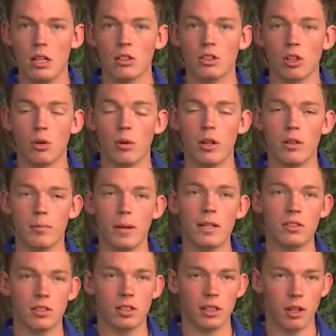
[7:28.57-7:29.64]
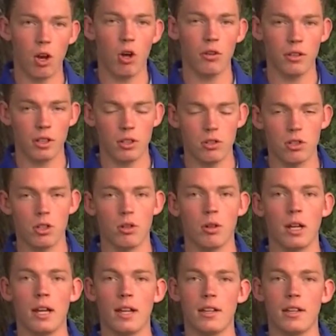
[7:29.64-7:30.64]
So what basically all that you do